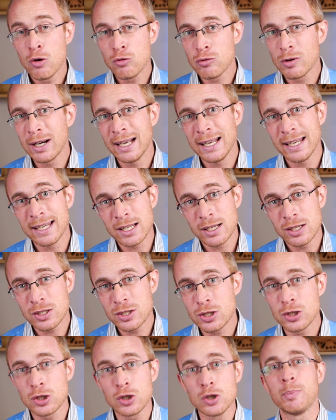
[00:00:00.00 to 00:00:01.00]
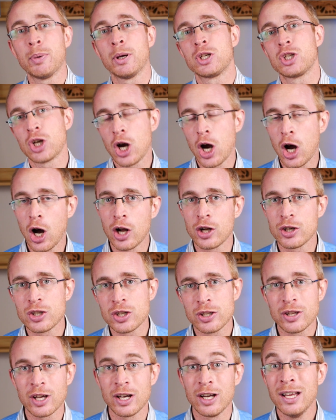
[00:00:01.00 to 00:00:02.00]
really
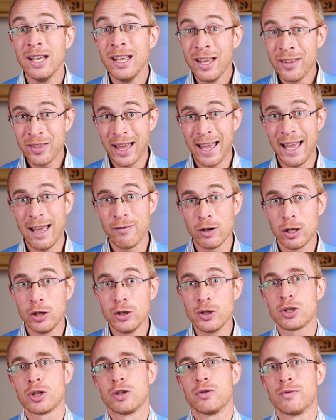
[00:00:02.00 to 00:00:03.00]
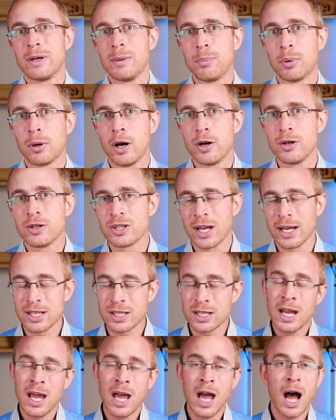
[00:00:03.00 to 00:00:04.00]
supercharge the evolutionary process.